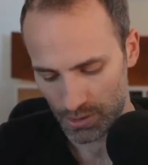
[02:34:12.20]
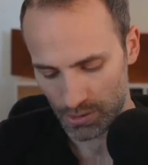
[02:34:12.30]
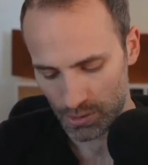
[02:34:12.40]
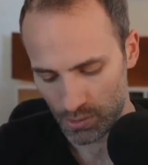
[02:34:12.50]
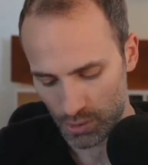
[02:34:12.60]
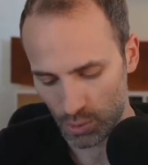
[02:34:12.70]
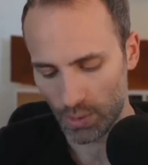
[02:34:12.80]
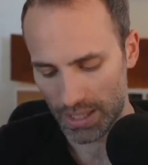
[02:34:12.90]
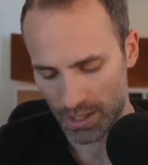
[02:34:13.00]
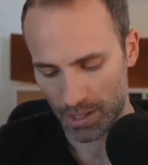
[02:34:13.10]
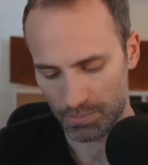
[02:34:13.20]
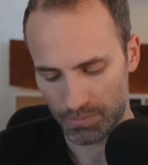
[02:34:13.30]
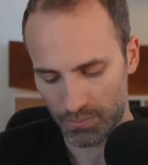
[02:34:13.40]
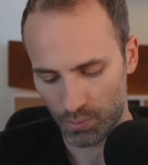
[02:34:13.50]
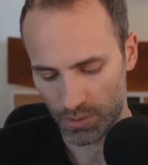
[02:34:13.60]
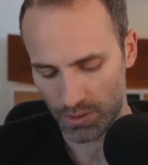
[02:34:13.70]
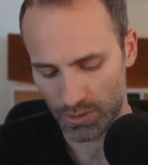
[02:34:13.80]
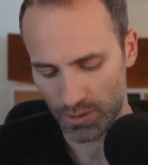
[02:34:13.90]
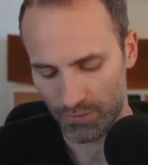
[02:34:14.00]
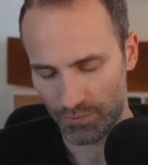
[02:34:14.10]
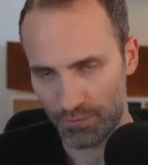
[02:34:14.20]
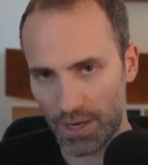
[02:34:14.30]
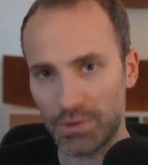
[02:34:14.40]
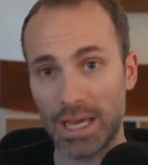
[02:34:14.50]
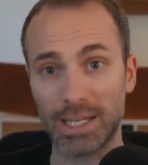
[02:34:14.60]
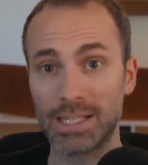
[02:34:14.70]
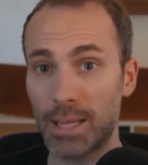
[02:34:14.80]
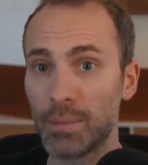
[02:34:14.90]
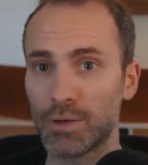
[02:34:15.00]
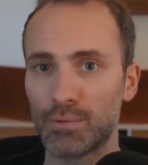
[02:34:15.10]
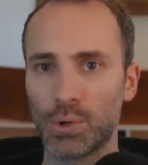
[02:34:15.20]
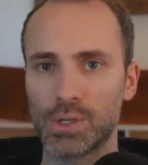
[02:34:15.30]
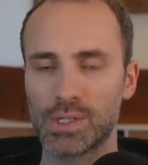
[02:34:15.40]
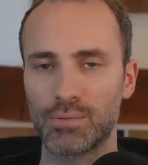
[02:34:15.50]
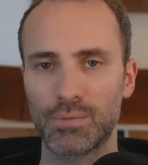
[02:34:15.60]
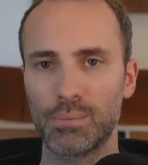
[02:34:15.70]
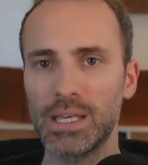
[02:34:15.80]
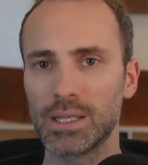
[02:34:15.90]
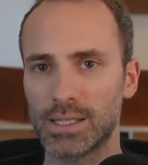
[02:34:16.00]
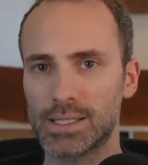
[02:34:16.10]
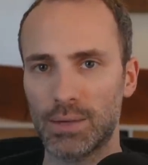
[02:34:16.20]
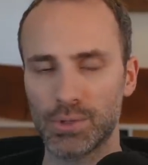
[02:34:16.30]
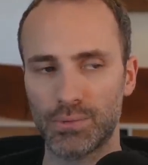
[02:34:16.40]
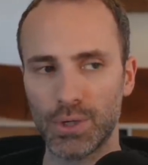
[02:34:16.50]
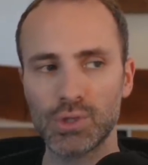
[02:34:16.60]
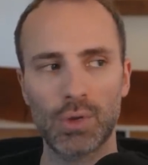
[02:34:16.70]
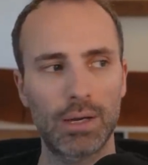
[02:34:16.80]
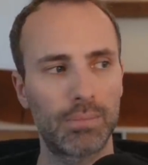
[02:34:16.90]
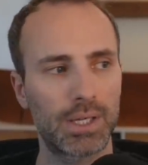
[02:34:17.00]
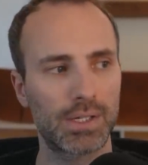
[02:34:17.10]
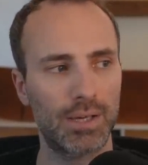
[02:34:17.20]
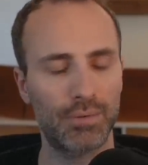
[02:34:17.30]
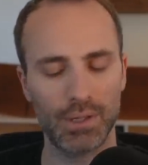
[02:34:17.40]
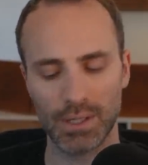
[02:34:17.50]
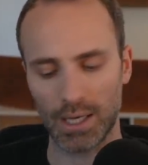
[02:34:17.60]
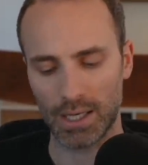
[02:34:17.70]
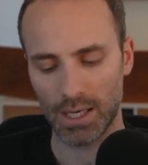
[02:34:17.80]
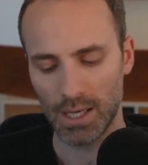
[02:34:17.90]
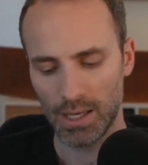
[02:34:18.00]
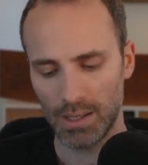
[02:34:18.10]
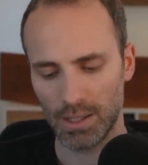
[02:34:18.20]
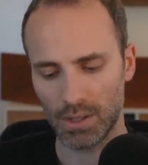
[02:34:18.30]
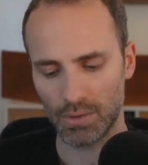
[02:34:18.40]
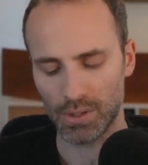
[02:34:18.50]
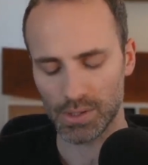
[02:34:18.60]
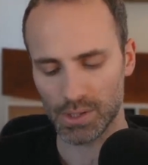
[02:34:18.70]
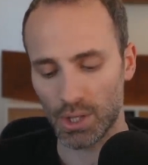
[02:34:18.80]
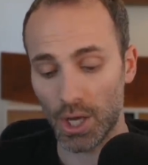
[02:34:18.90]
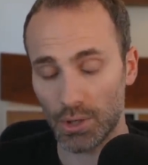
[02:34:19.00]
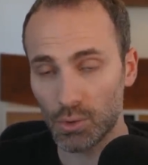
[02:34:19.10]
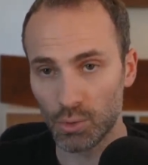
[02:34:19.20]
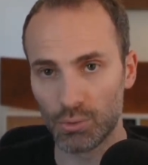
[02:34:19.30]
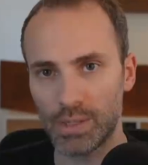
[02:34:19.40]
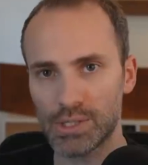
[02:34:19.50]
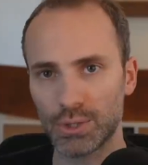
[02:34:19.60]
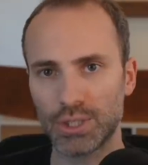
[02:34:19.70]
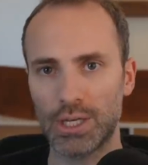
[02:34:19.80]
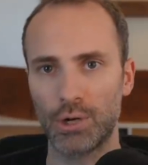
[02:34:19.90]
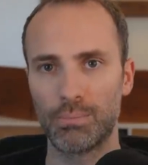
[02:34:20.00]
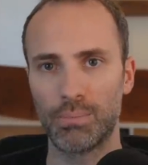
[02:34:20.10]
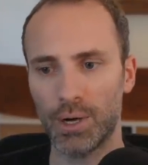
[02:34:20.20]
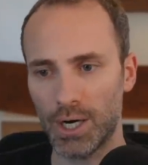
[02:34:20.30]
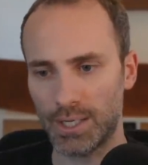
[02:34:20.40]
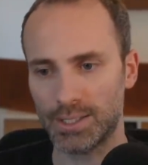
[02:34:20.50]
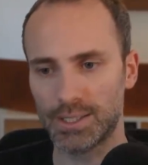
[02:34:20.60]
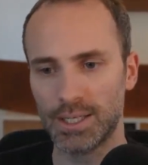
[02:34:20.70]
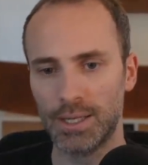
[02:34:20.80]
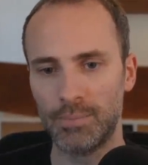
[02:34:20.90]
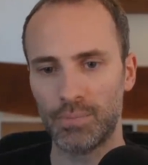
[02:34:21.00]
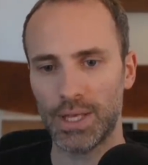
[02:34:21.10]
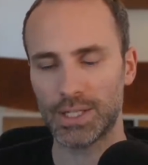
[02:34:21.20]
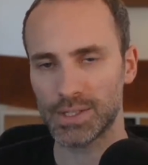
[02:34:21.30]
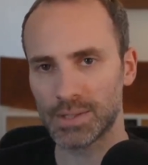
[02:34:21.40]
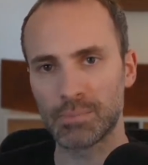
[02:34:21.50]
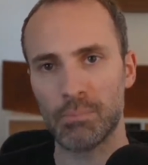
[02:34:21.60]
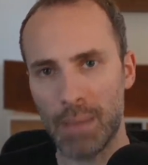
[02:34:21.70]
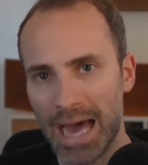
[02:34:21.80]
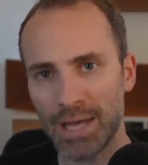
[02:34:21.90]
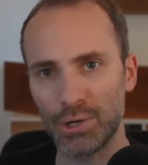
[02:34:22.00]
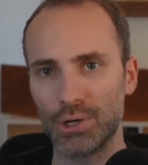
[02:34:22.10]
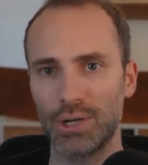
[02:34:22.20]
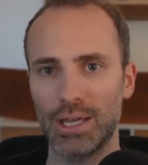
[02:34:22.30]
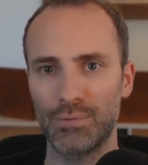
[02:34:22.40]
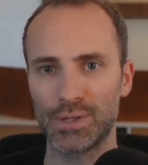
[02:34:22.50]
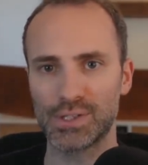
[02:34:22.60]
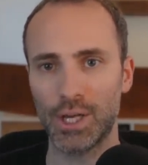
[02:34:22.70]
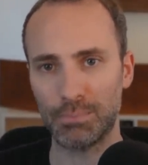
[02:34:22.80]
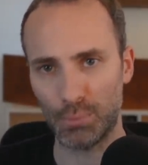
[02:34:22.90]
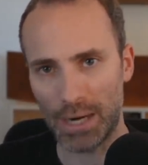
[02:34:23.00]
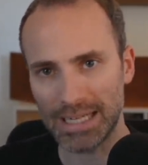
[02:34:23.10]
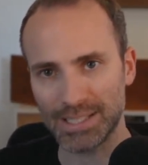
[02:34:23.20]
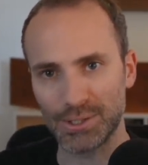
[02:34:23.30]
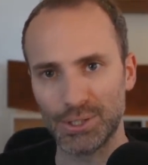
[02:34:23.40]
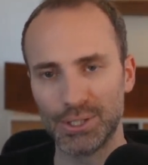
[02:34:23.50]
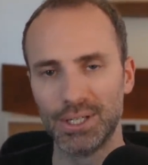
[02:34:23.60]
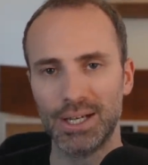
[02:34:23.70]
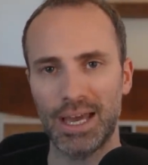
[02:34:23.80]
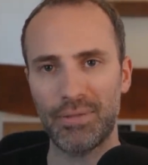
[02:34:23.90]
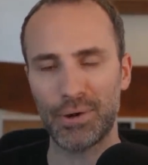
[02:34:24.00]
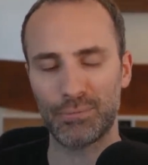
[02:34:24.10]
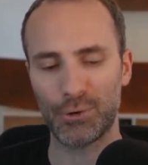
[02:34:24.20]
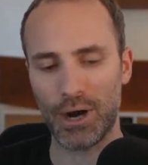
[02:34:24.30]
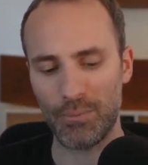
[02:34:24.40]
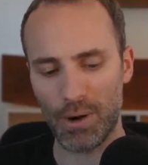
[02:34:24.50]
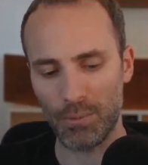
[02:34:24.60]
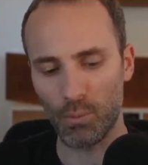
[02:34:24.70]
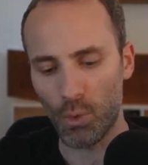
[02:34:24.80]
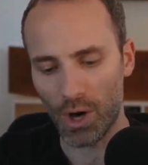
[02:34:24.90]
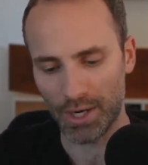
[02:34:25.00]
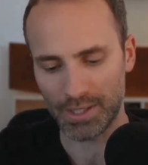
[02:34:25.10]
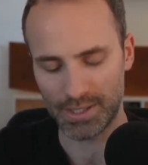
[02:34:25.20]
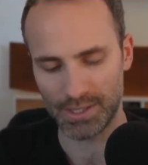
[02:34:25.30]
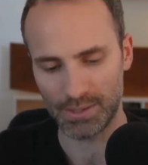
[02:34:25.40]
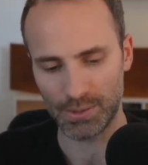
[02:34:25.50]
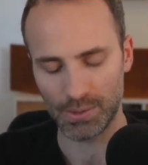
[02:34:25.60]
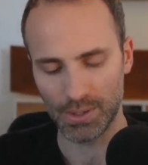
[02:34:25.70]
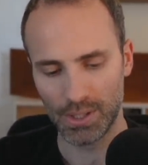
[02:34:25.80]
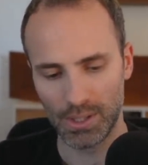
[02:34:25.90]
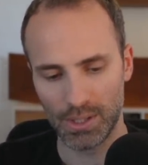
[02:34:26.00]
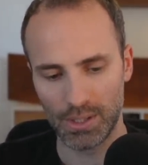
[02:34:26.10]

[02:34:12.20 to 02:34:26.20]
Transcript: you, you do end up with a very academic focus and for me at least that was frustrating because I felt like you know there's a lot of cool research here but it doesn't matter if it's not practical and therefore I, I wanted to